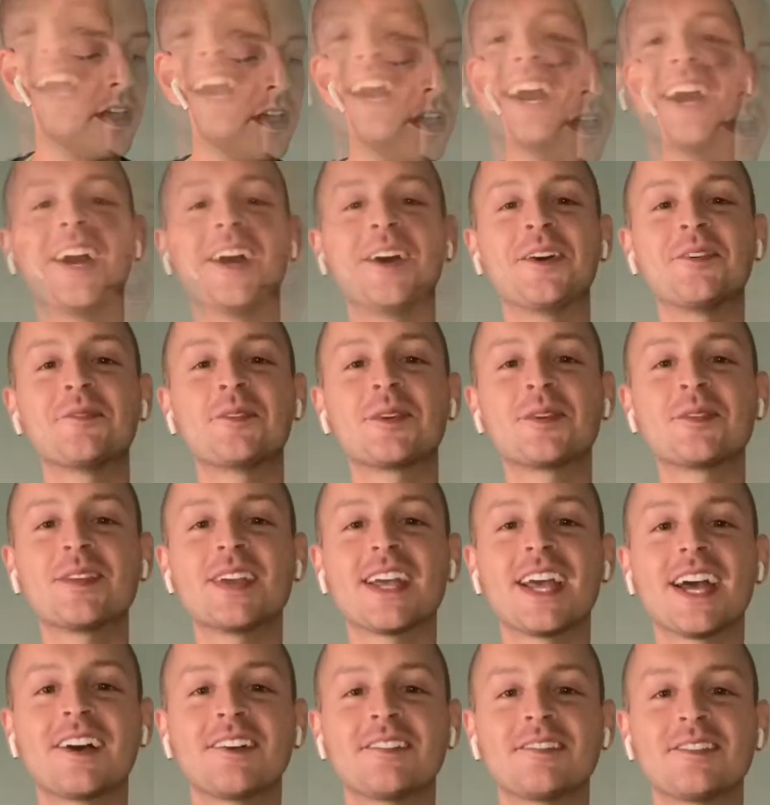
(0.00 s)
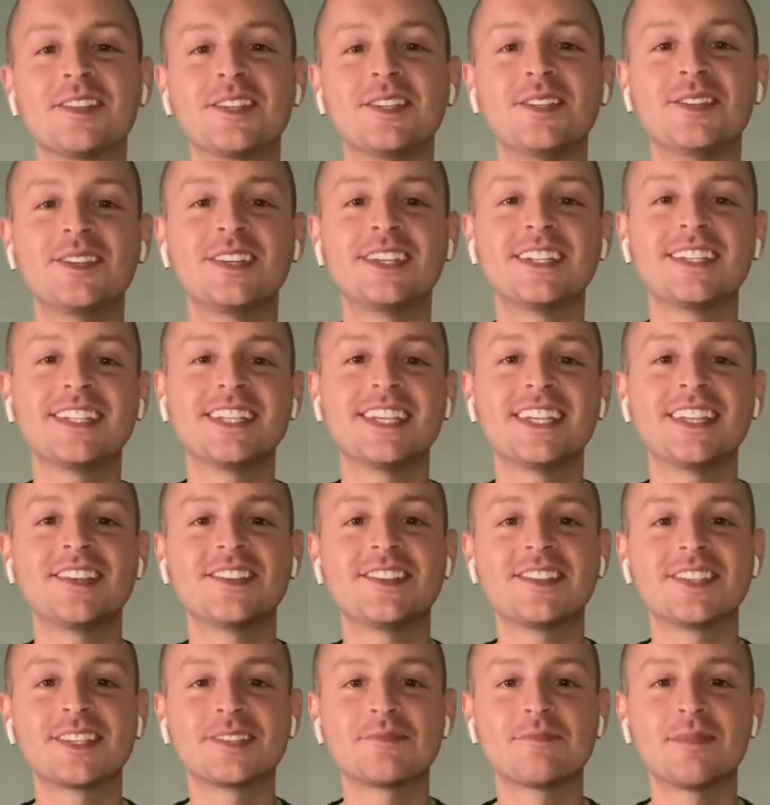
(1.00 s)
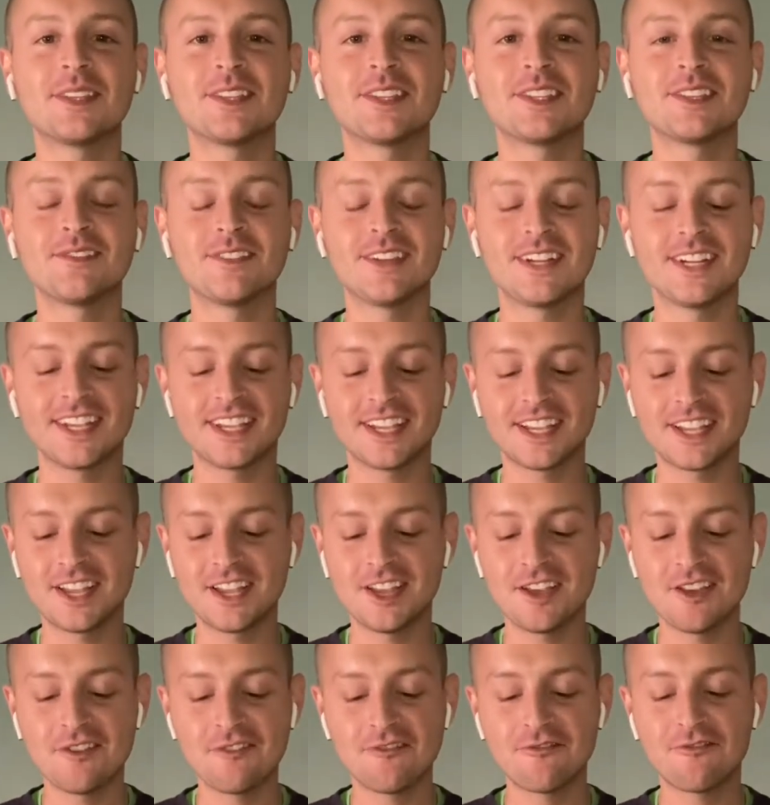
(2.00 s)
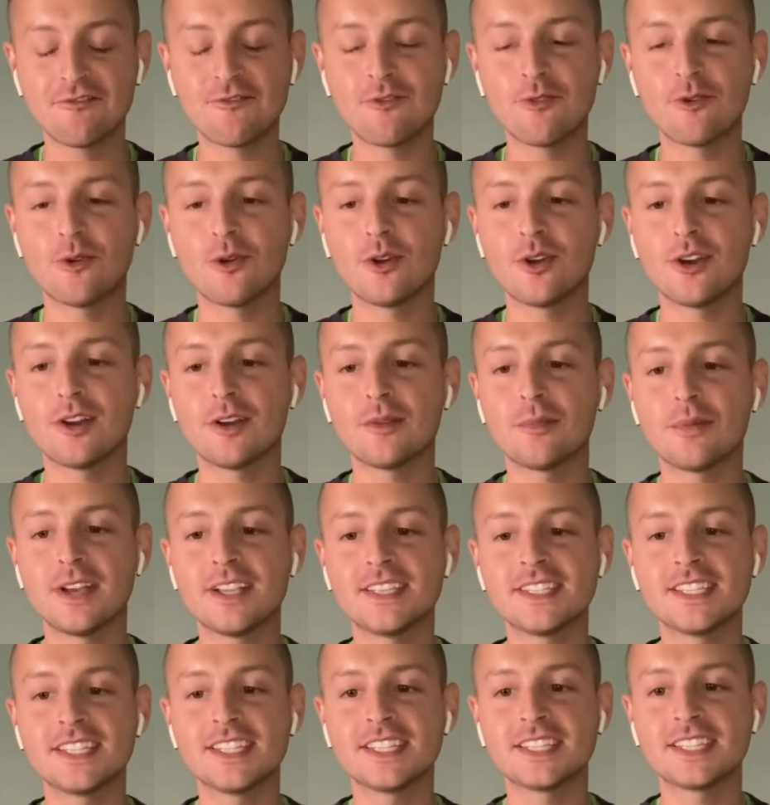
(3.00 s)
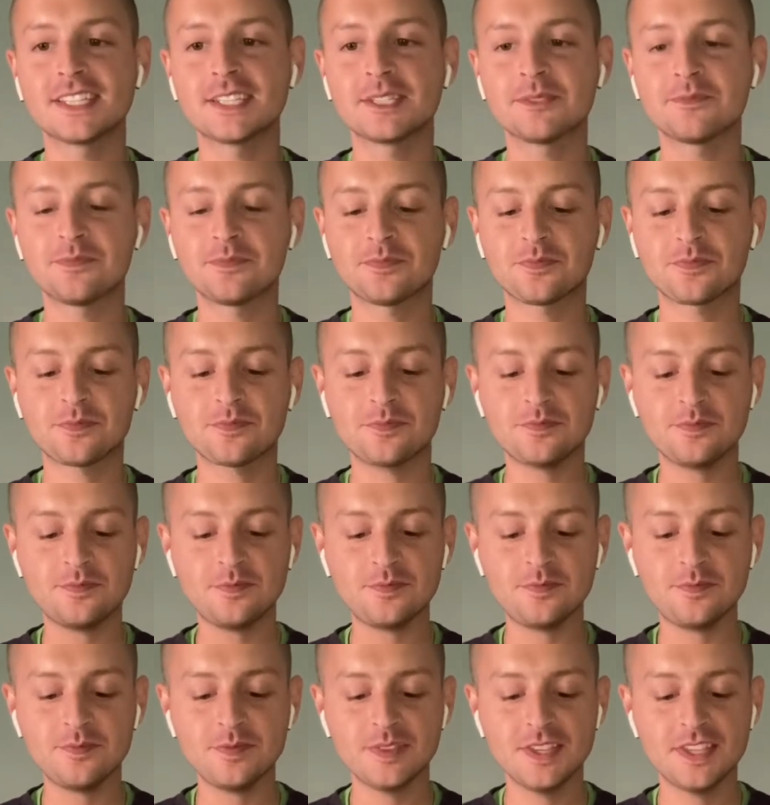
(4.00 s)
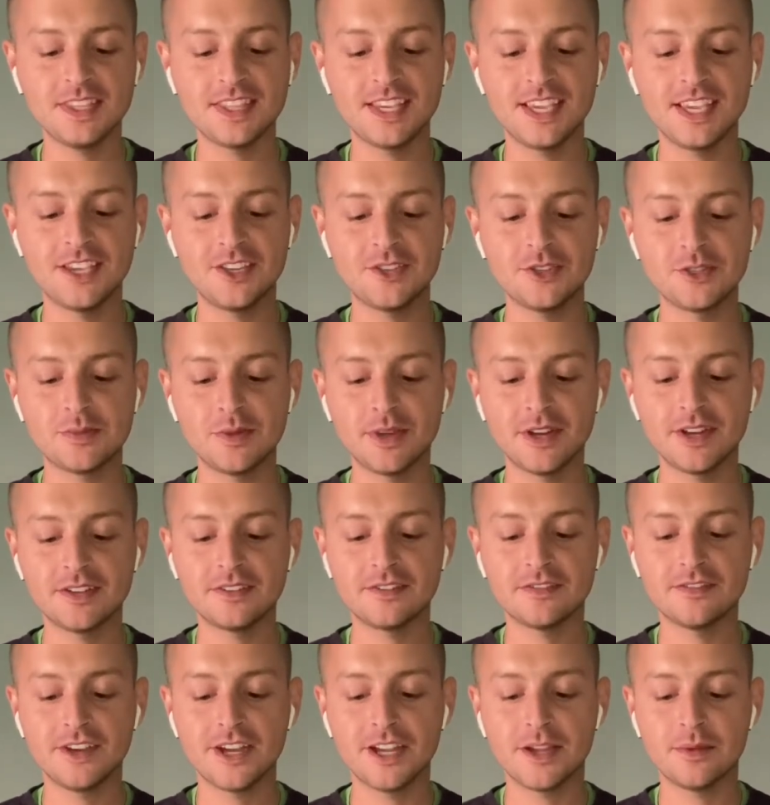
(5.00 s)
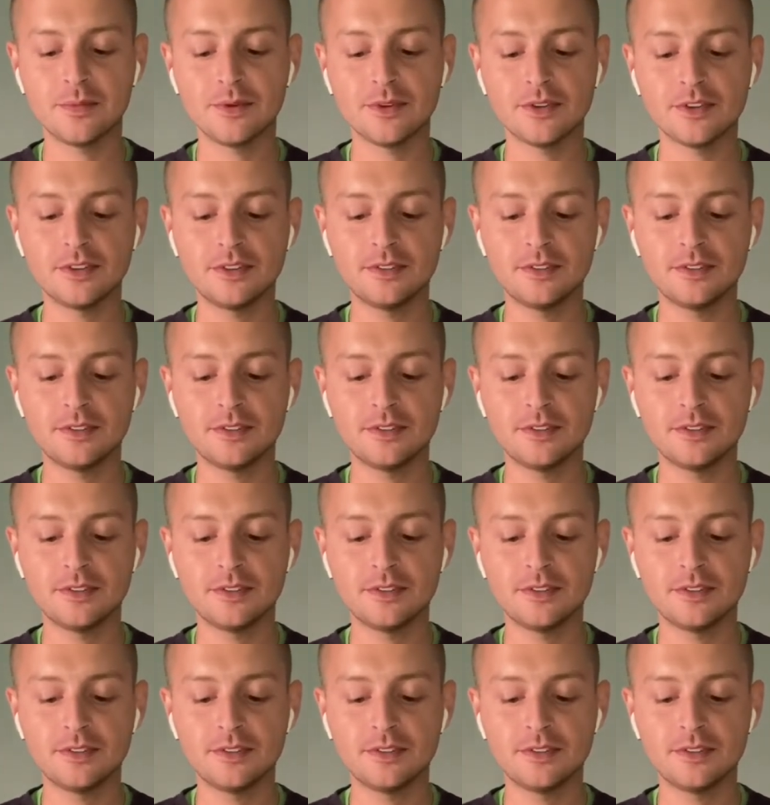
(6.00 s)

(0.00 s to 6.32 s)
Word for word: Uh, what do we have to continue this monthly reading for Pisces? Thank you, Spirit, for April.